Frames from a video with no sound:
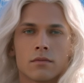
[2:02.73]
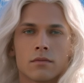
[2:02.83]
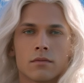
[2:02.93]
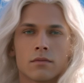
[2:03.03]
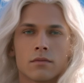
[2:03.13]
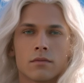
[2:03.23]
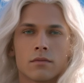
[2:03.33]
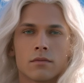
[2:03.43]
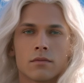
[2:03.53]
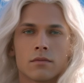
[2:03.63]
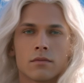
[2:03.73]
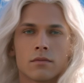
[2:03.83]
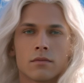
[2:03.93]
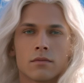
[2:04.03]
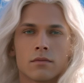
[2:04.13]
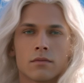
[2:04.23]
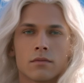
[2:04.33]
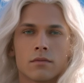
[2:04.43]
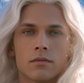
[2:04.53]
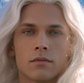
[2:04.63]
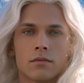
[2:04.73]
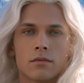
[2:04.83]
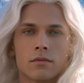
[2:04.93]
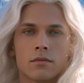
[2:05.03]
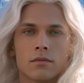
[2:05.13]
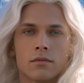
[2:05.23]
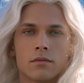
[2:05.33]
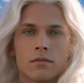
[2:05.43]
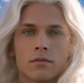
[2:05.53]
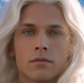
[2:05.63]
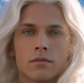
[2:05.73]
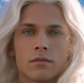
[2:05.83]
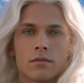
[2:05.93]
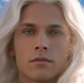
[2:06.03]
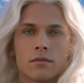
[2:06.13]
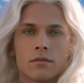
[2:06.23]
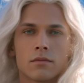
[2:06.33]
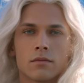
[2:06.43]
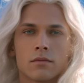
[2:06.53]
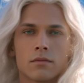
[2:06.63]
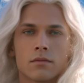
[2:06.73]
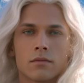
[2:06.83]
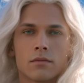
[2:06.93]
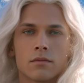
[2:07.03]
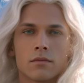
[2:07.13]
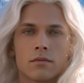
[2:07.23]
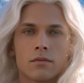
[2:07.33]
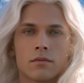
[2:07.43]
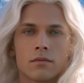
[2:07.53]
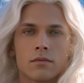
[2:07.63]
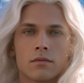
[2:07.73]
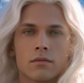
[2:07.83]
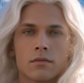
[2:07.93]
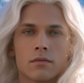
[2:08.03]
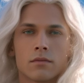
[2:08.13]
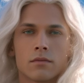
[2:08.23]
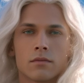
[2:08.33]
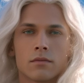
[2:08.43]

(no lip movement)